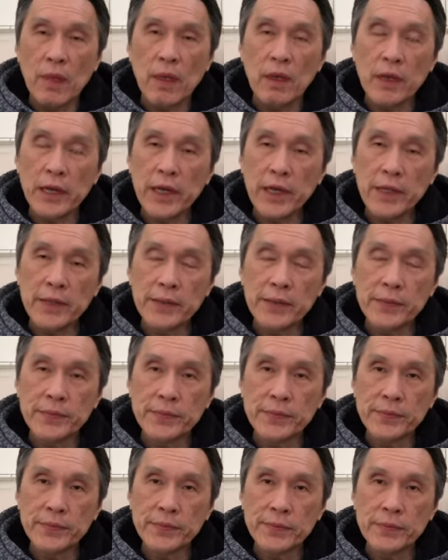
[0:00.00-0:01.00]
Okay?
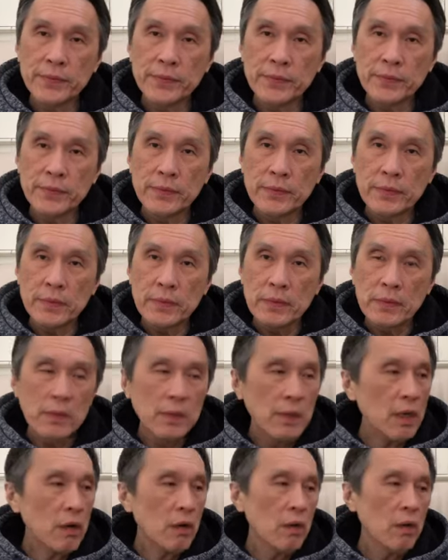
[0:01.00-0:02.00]

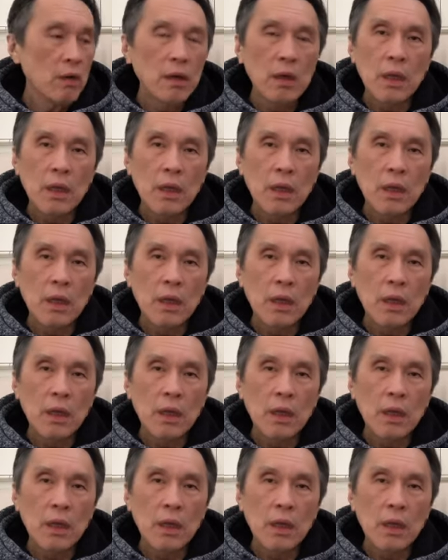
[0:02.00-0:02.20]
Now,